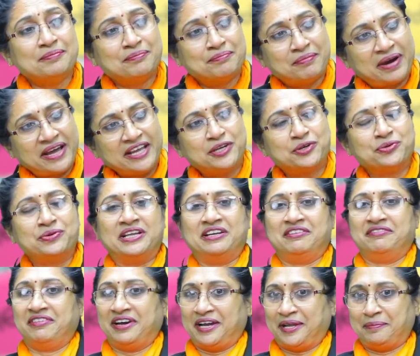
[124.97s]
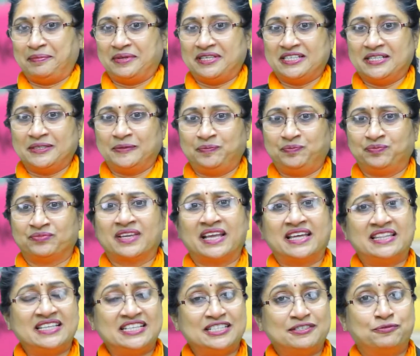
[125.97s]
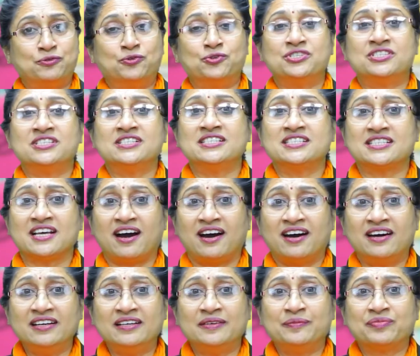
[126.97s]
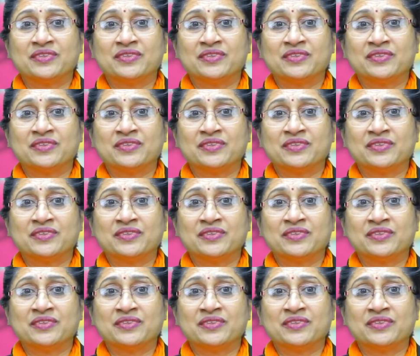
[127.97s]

microenvironment. And these forces are